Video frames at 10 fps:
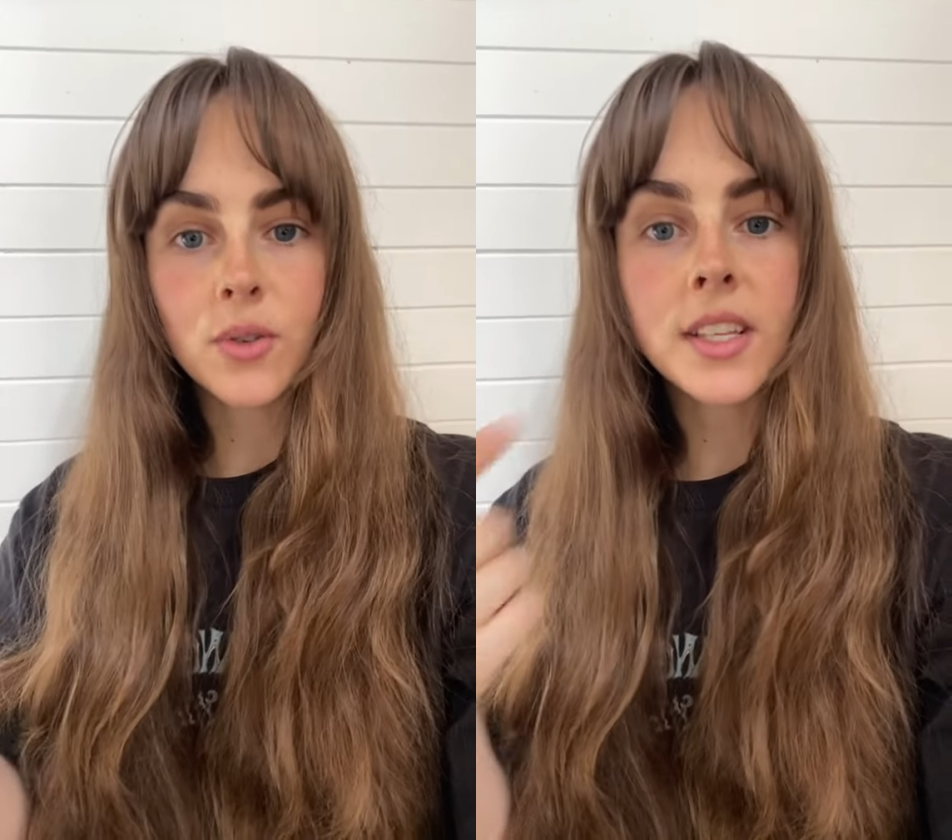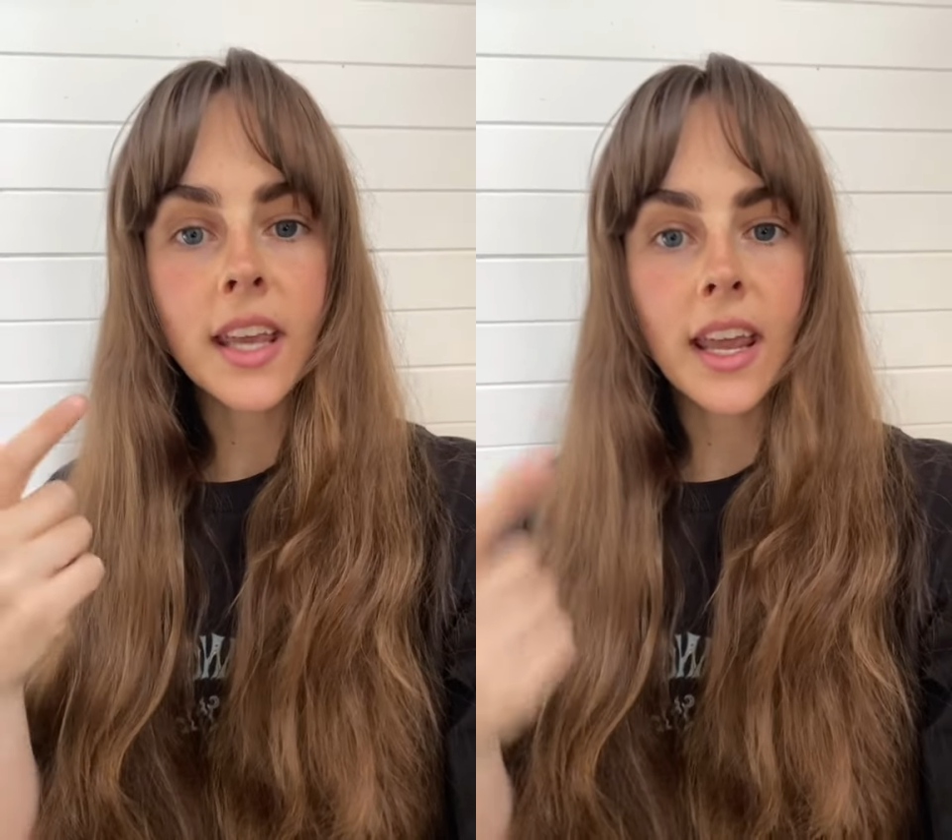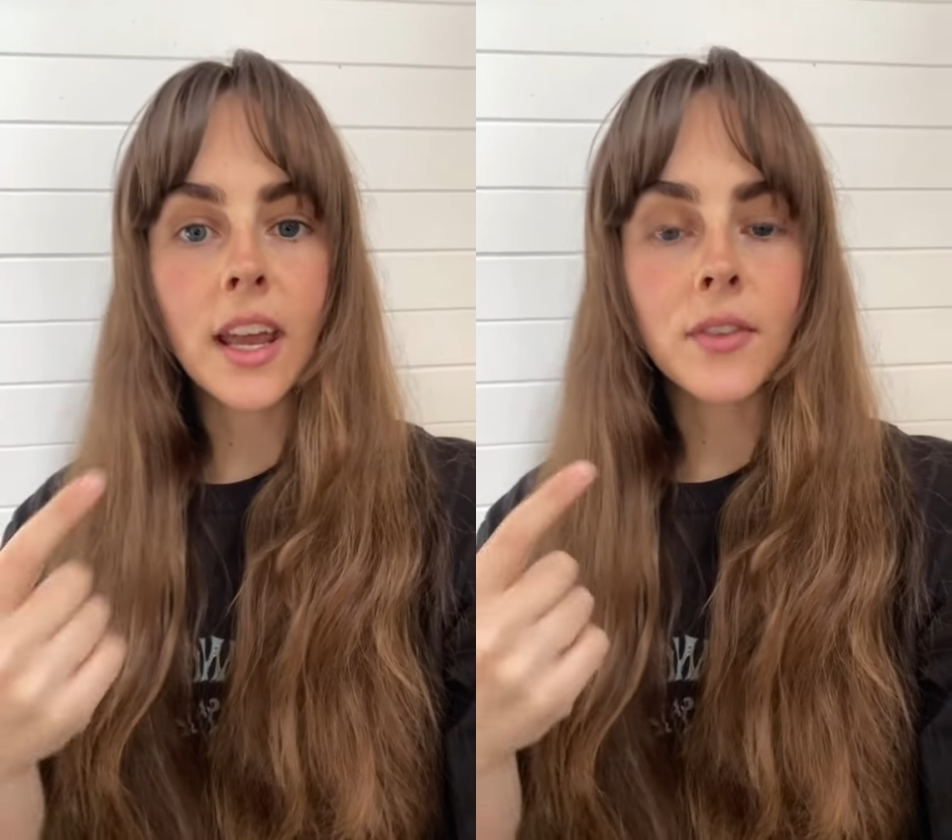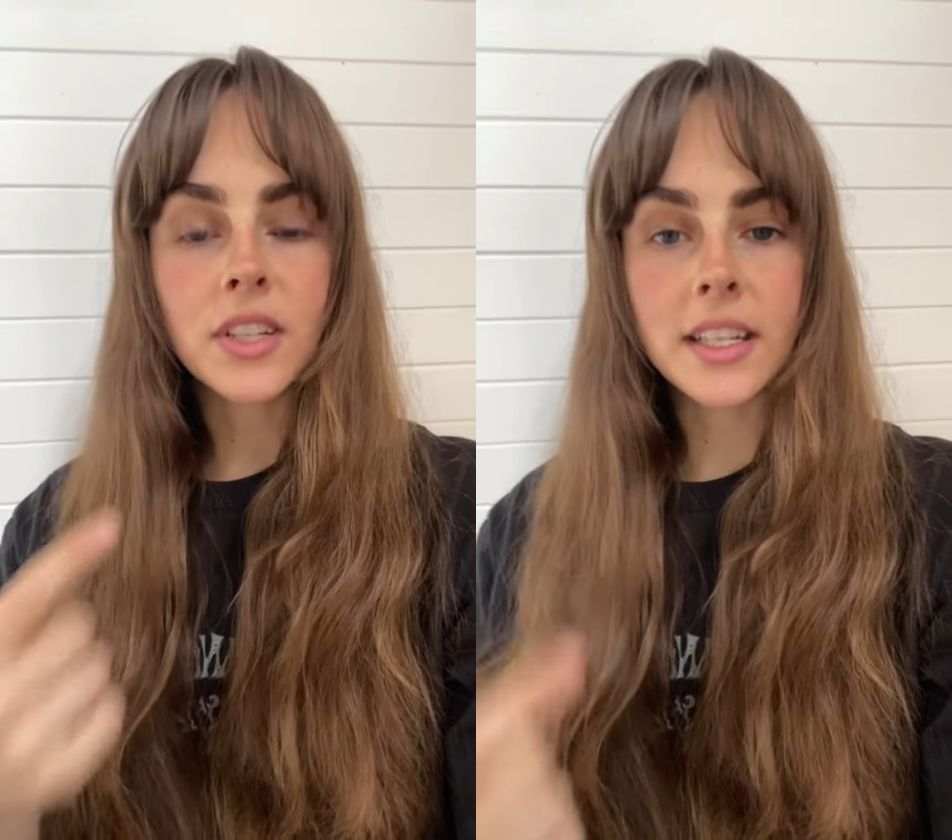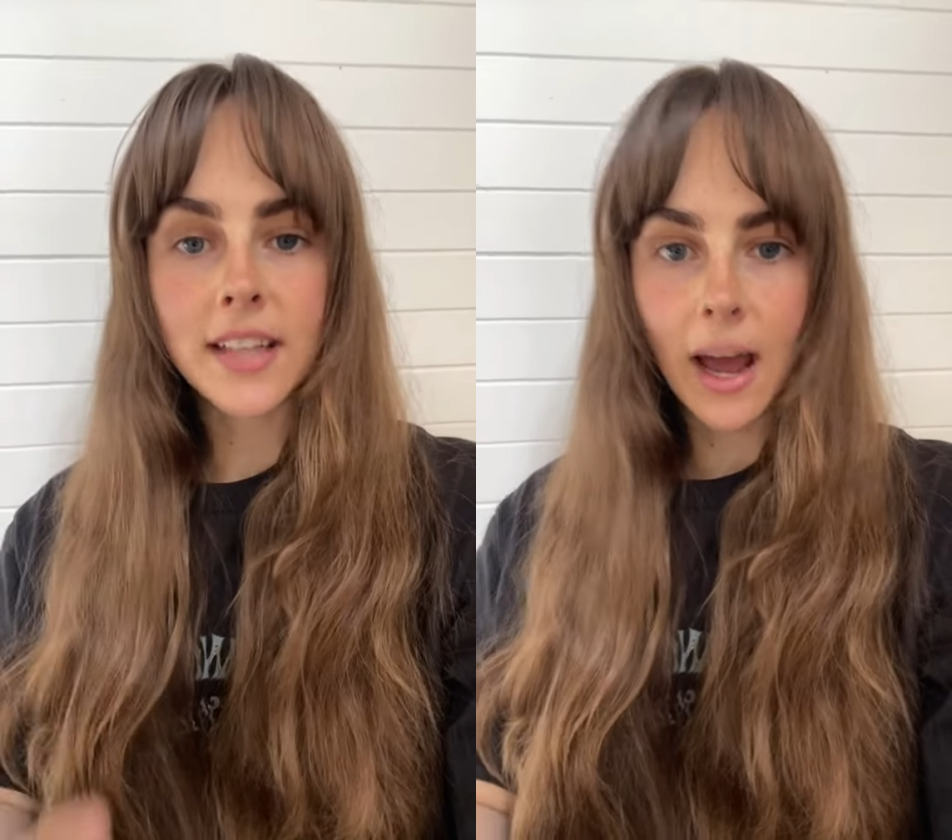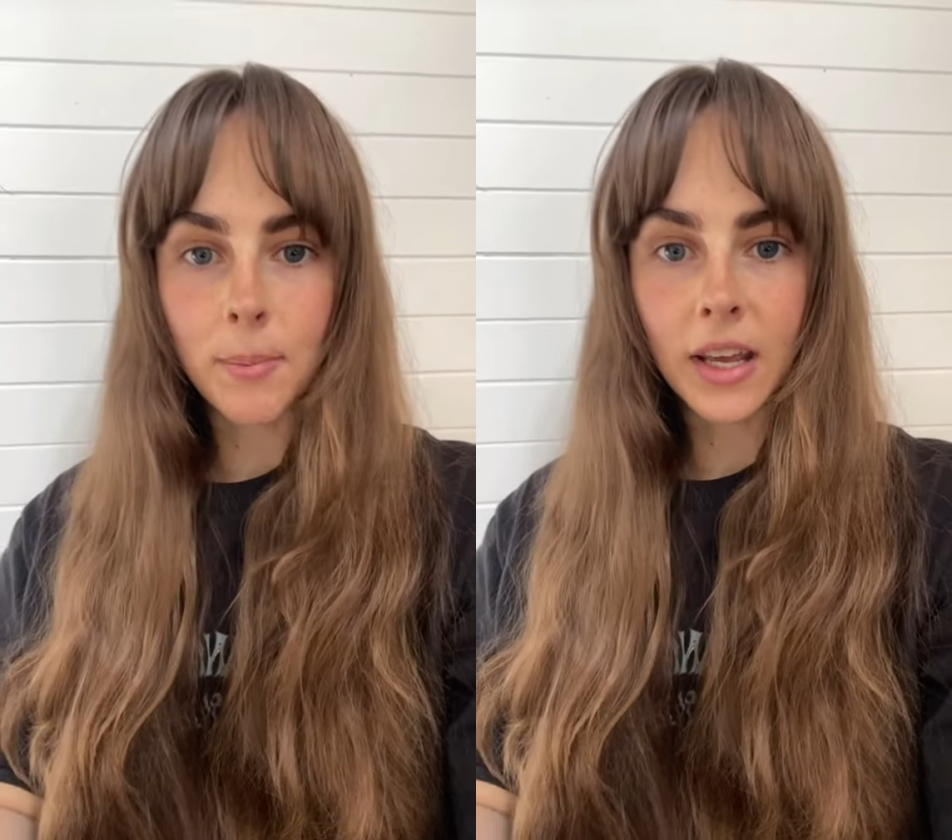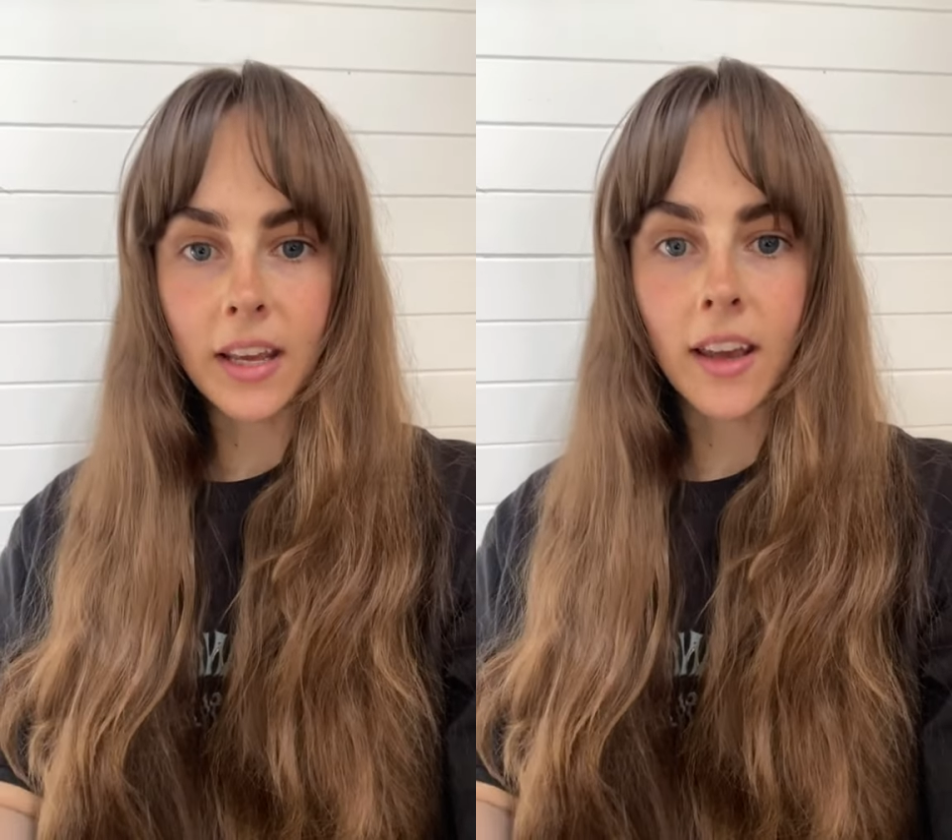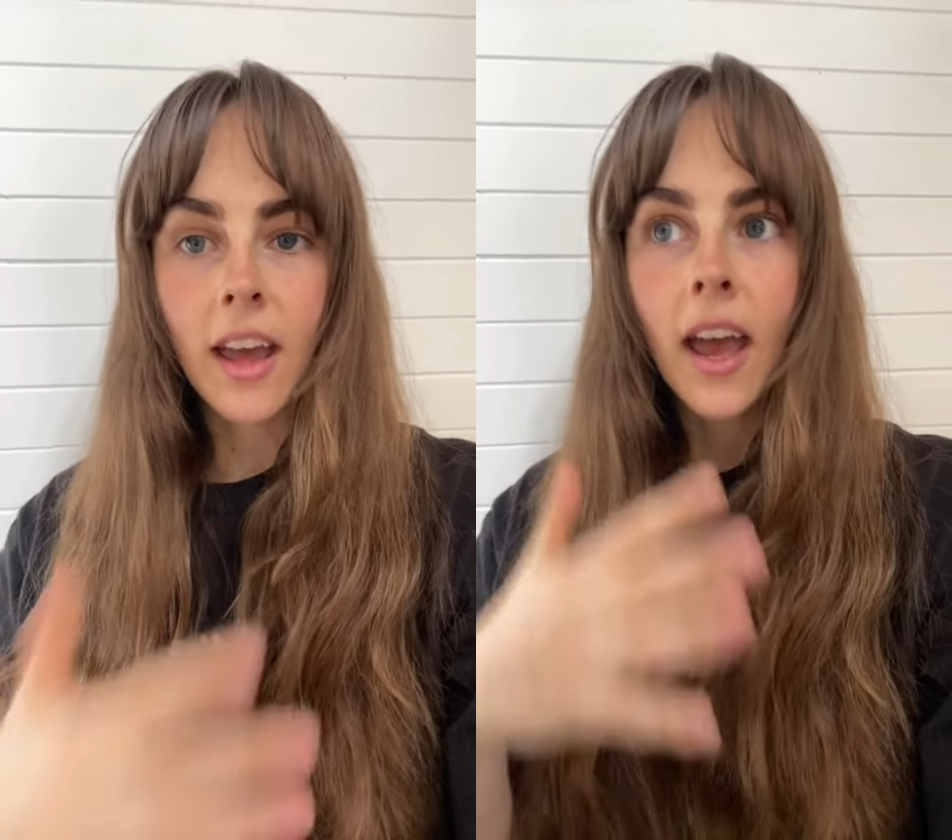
using E F T tapping,